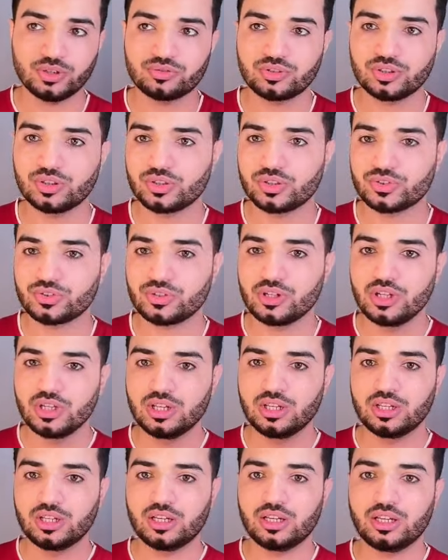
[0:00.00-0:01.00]
of course.
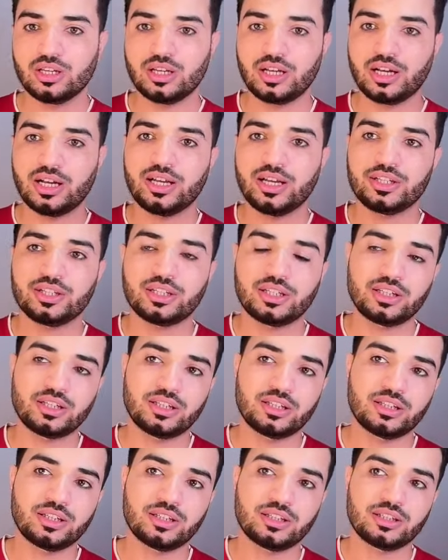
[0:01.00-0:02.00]
Uh, I,
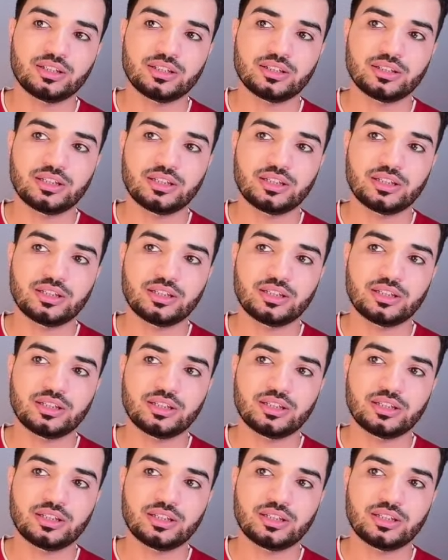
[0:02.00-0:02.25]
uh,